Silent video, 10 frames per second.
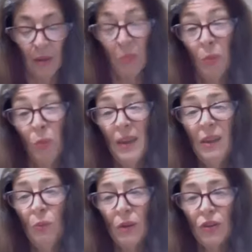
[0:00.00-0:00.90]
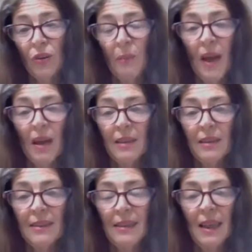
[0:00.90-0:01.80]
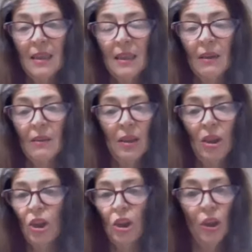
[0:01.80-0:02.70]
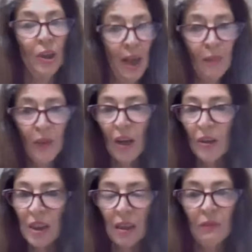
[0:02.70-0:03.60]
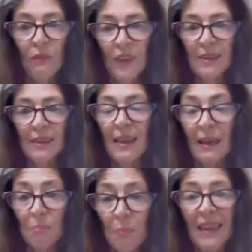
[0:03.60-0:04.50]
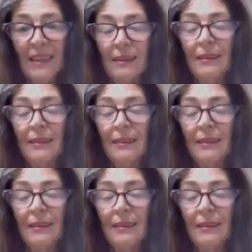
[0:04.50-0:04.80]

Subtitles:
But when you watch the behind the scenes, you're never going to convince that base.